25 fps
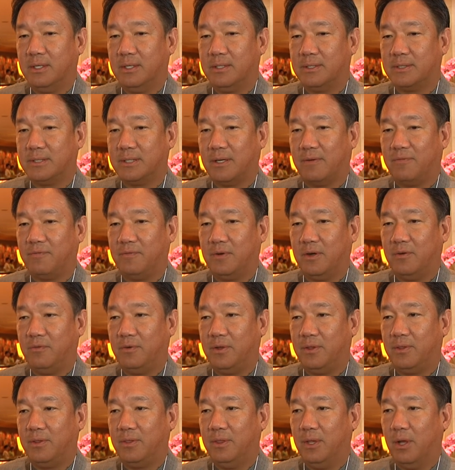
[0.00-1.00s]
suffer
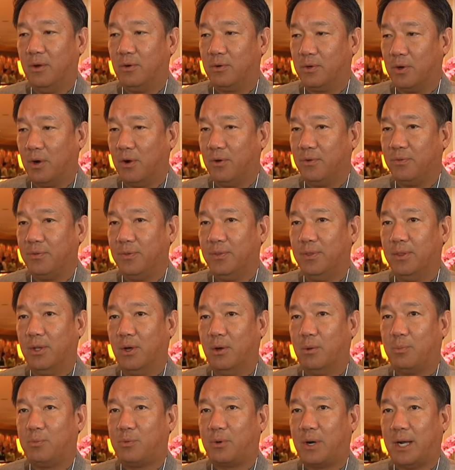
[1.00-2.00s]
with no growth,
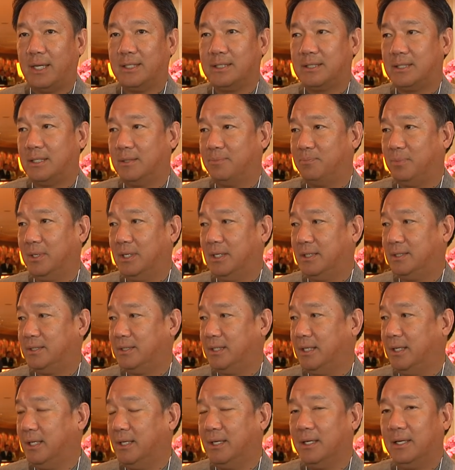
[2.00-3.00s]
no price
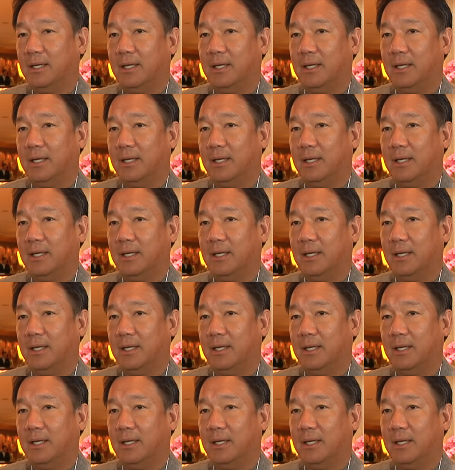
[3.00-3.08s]
stability,